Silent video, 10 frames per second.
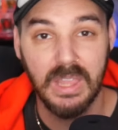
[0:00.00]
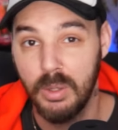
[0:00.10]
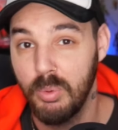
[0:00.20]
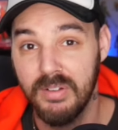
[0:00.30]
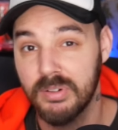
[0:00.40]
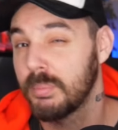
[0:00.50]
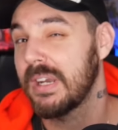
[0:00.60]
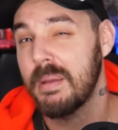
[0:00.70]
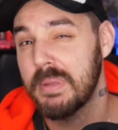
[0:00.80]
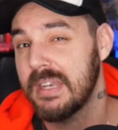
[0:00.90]
Well, from
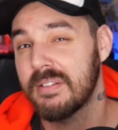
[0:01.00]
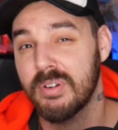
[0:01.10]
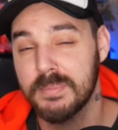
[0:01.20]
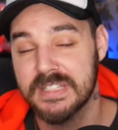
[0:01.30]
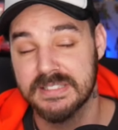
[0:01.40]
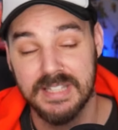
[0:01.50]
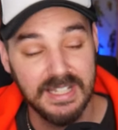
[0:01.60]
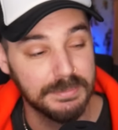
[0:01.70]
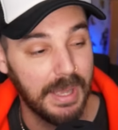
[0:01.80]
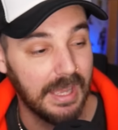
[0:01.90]
what I'm getting from this
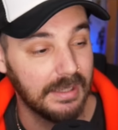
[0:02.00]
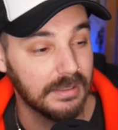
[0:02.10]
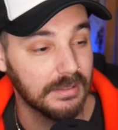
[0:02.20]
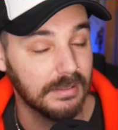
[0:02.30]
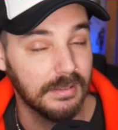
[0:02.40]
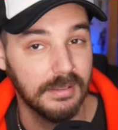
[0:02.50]
next patent,